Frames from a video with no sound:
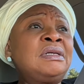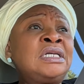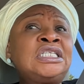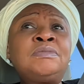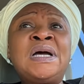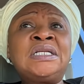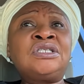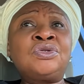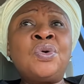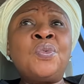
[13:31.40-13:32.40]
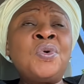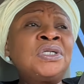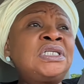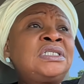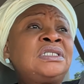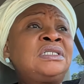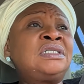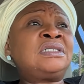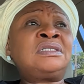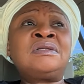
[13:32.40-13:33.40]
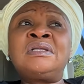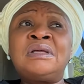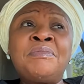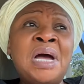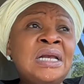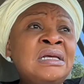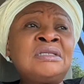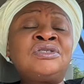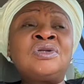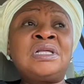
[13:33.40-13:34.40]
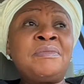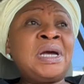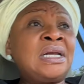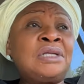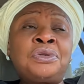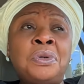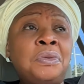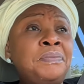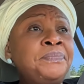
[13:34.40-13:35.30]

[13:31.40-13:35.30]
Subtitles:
This man is not worth it. This is not a man. He's not a man at all.